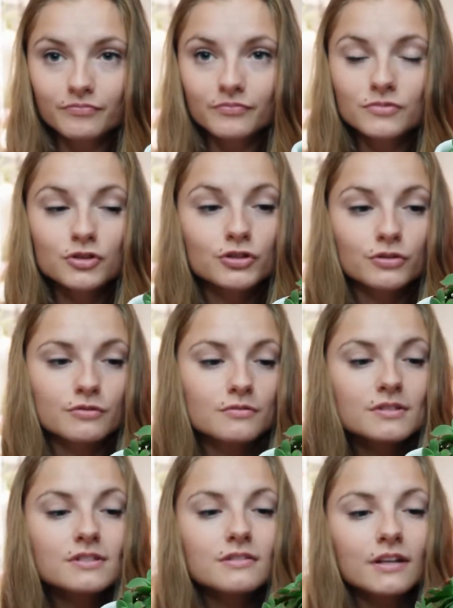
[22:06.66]

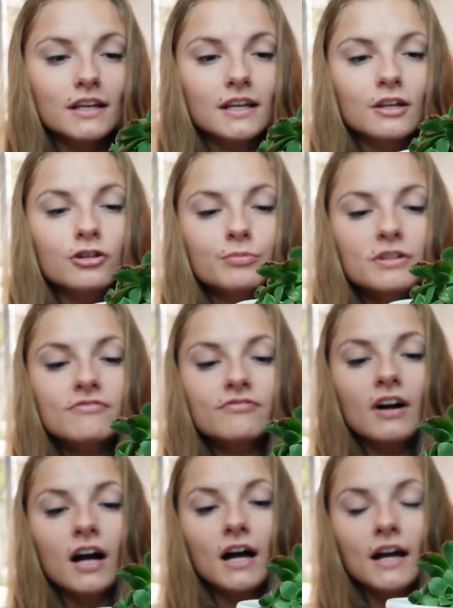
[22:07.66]
shoots, like it'll be
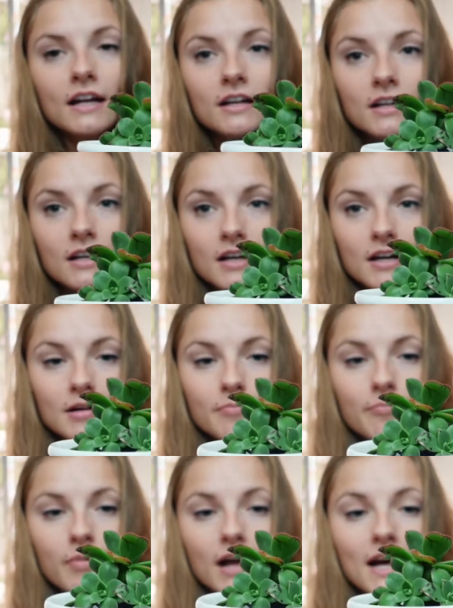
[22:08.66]
fine.
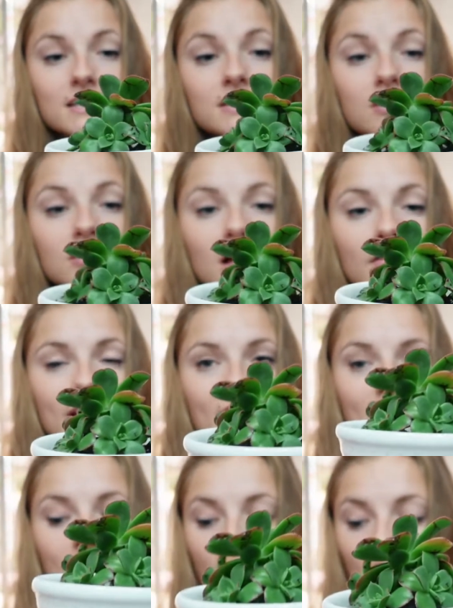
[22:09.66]
But I still love it.
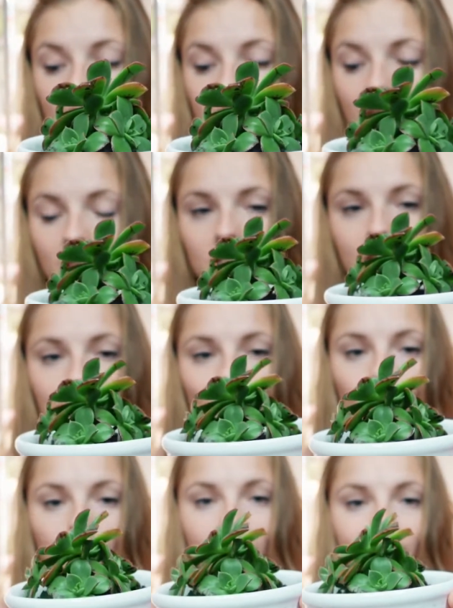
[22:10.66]
And honestly, this is
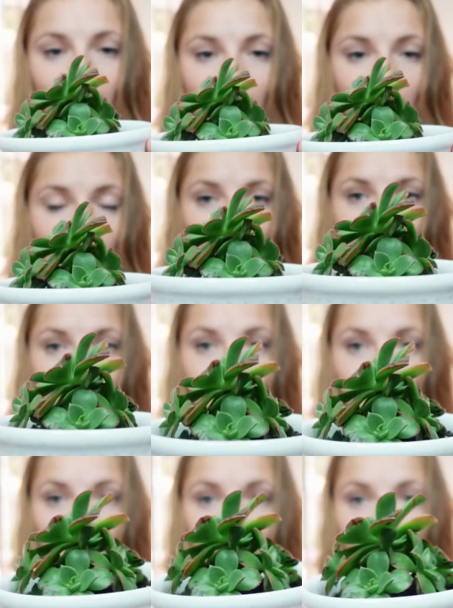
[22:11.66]
one of my
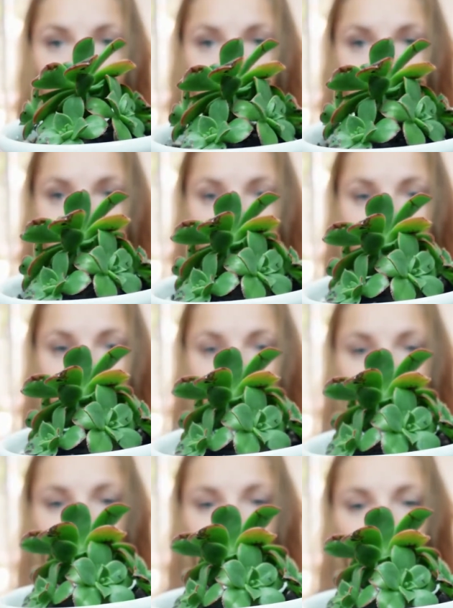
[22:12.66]
favorite
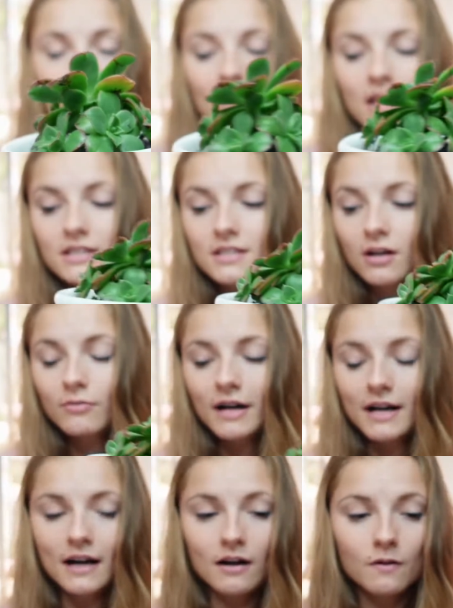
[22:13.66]
succulents, and you can't tell right
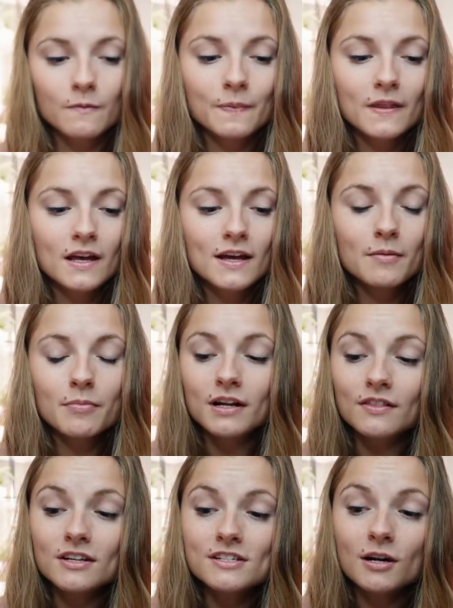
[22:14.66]
now, but in
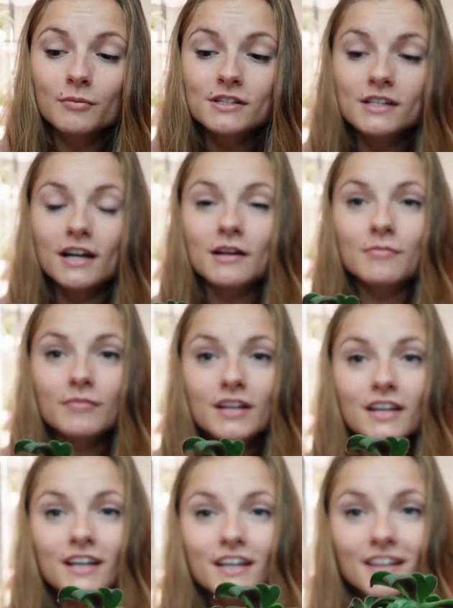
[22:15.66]
the summertime,
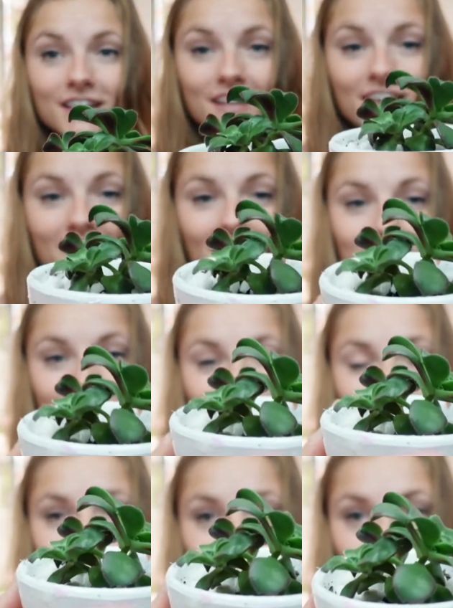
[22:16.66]
the
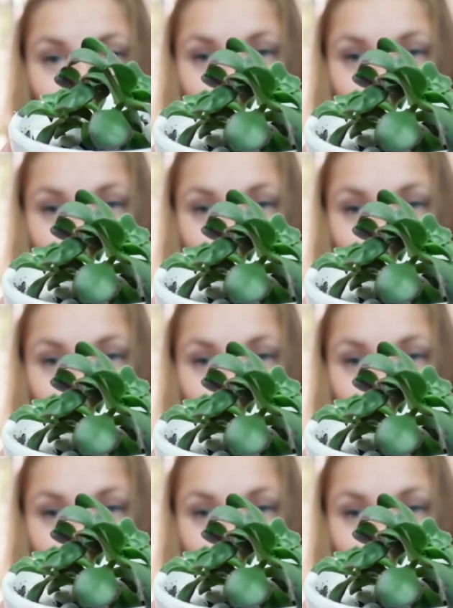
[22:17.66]
edges grow